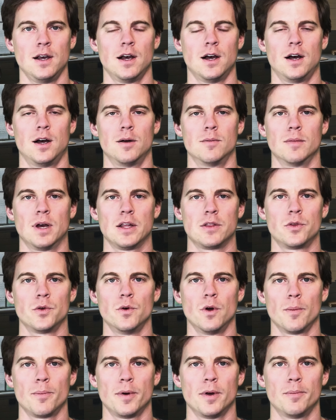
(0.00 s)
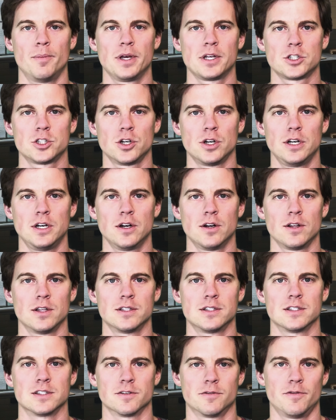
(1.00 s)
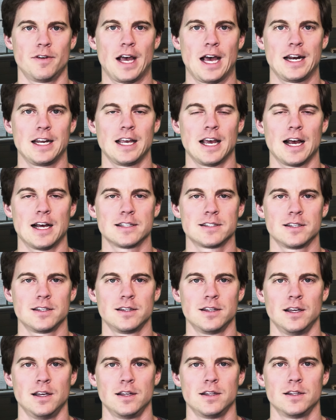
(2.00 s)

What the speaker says: I threw up a picture here. This is a fatty acid.